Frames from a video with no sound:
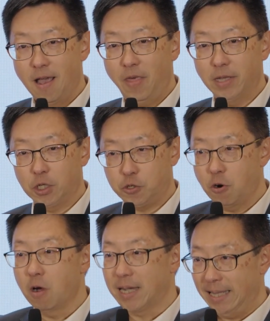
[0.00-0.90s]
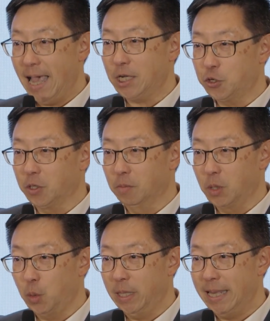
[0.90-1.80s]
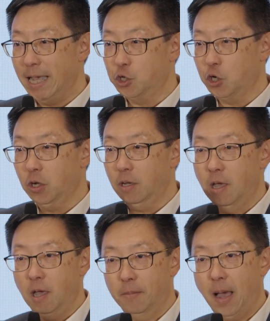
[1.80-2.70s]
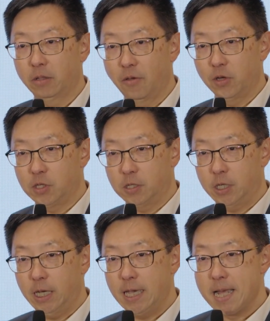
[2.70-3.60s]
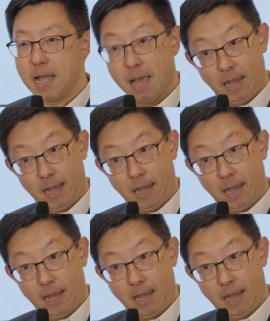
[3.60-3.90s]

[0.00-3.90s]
there's a strong connection between nature, biodiversity,